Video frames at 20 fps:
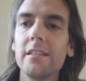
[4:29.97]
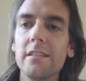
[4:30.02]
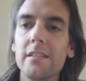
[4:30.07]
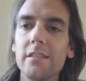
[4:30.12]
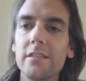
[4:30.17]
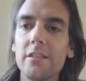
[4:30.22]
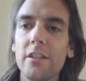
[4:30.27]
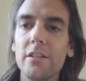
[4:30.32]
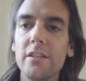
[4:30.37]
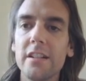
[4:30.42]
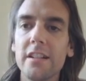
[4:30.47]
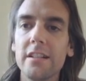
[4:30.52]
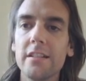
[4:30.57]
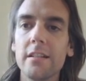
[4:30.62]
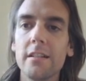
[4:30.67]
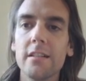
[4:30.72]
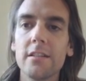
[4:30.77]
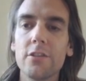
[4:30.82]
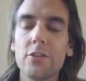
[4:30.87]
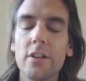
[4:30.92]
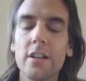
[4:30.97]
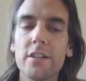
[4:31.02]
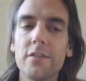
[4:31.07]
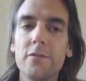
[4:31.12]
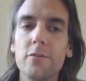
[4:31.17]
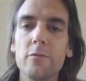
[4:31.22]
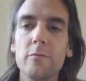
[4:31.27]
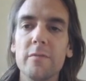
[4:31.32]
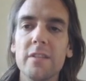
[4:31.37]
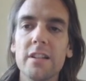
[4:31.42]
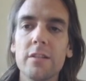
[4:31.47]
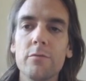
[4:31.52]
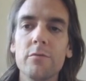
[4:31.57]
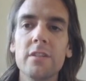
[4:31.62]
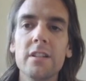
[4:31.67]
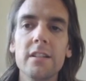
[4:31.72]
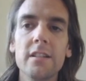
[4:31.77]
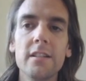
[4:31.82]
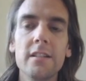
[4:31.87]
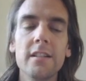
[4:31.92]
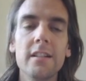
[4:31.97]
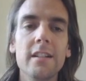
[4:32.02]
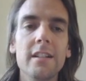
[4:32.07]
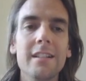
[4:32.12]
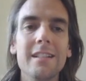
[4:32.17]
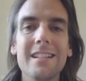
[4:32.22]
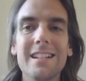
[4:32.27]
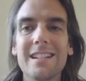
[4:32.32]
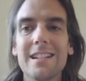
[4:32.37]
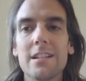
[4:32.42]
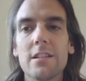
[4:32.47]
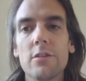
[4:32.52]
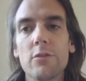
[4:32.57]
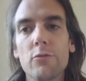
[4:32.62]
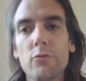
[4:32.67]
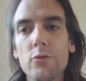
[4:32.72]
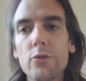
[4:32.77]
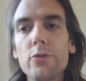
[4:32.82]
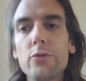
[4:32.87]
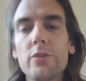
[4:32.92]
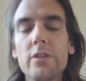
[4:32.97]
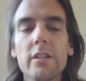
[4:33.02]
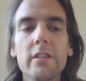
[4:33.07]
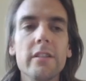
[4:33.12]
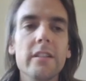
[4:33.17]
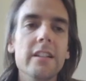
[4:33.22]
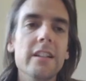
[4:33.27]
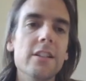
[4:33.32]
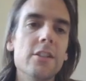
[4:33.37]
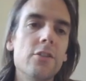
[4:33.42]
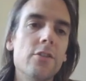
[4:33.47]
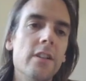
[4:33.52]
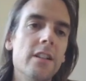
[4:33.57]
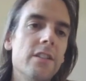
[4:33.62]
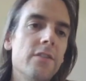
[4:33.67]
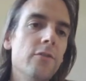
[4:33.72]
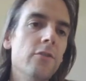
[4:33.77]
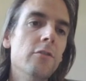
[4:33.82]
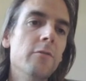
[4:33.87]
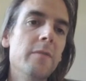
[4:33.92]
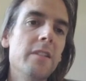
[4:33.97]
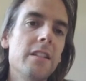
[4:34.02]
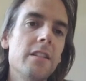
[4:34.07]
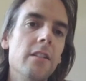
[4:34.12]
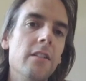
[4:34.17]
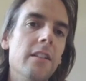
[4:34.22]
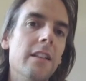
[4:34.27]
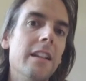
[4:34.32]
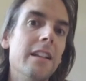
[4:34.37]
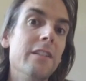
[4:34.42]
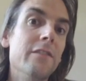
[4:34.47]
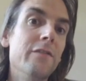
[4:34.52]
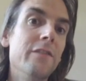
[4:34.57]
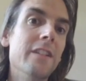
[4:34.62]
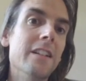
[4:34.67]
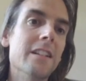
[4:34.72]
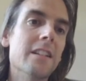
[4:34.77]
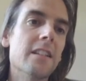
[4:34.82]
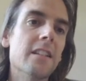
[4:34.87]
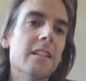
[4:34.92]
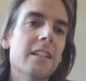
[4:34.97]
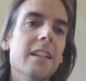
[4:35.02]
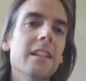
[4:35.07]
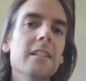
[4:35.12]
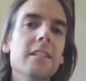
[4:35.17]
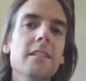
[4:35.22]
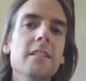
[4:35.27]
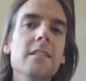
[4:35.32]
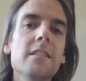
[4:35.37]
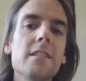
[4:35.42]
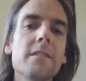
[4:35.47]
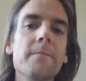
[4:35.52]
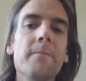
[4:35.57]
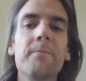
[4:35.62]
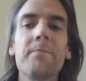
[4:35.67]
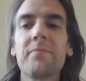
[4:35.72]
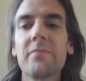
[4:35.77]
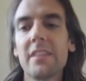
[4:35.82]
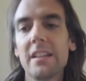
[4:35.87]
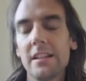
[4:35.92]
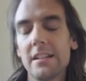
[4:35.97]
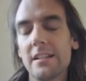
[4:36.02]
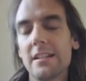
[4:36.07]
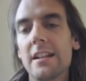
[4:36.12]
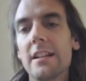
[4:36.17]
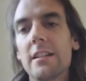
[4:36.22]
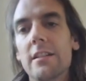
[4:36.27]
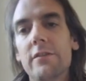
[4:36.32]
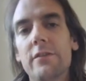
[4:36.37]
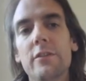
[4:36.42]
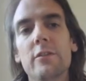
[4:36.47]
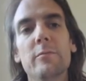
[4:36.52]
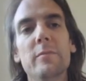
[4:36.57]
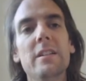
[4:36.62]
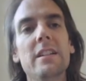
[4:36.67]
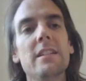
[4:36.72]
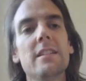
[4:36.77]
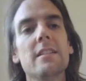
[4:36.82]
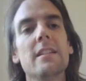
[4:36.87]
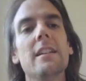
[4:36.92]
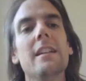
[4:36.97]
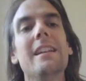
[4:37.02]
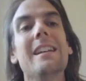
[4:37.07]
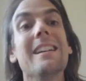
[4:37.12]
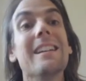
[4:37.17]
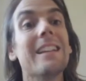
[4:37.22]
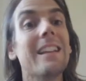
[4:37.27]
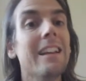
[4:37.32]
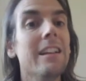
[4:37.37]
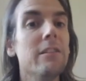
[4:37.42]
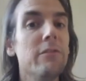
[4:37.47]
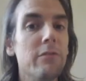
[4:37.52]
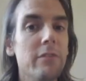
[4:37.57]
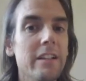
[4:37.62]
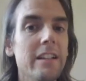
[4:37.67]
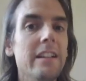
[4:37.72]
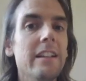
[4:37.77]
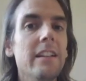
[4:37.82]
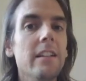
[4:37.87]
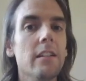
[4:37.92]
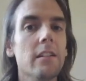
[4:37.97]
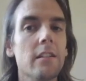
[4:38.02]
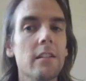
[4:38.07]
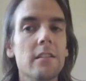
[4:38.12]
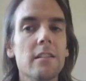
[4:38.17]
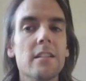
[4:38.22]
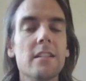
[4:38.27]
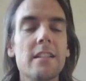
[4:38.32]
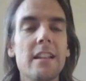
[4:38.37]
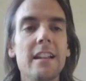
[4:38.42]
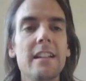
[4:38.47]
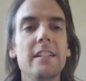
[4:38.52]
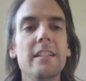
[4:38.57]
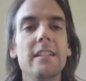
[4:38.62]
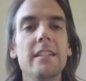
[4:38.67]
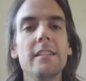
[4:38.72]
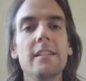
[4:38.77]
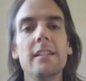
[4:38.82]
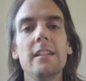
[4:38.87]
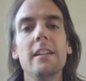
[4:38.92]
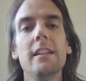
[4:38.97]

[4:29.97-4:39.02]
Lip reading: So you need to transform this word. This is the root. You need to transform it so that it fits the sentence. Take a few minutes. Again, read it, understand it.